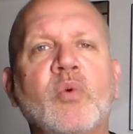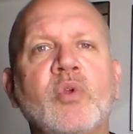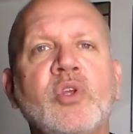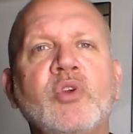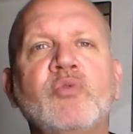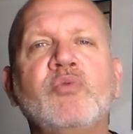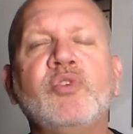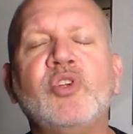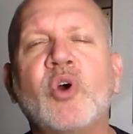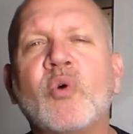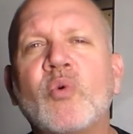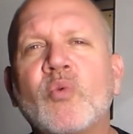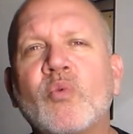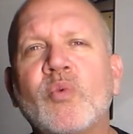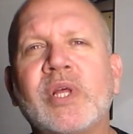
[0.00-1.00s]
you
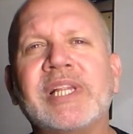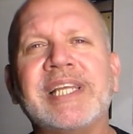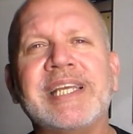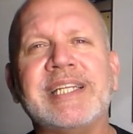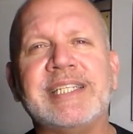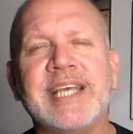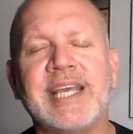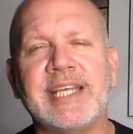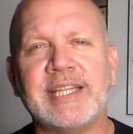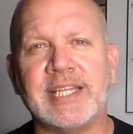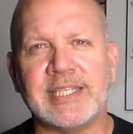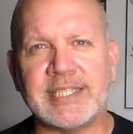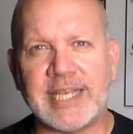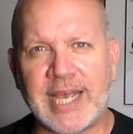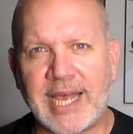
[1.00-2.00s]
don't really take
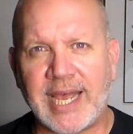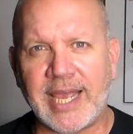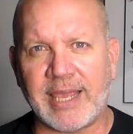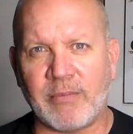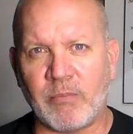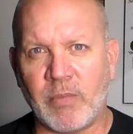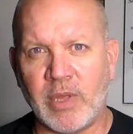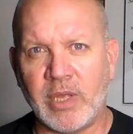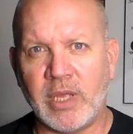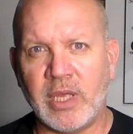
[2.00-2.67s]
the time